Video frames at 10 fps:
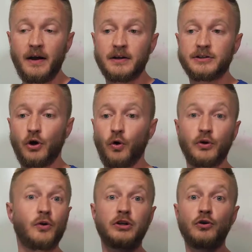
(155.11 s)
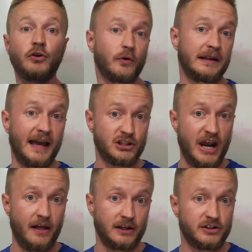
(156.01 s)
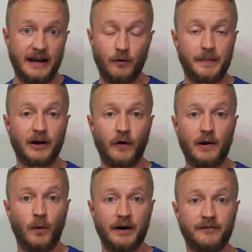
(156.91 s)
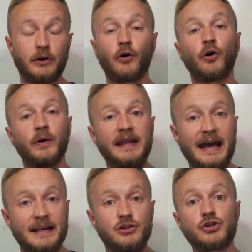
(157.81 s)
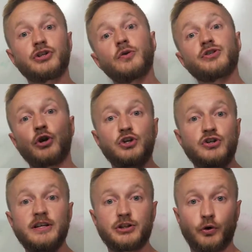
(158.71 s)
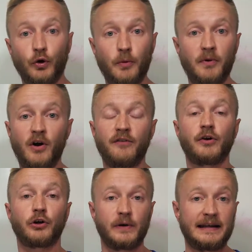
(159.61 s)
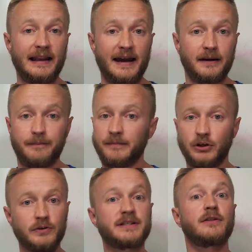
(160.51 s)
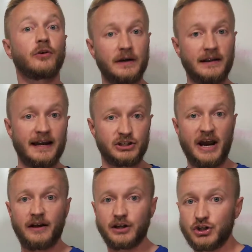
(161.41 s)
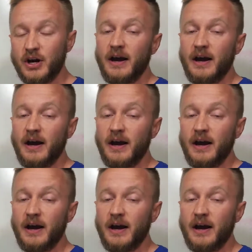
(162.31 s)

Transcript: So you could do the green light challenge. That would be a great one. If you don't know what that is, just go search this group for green light and you'll see the green light challenge.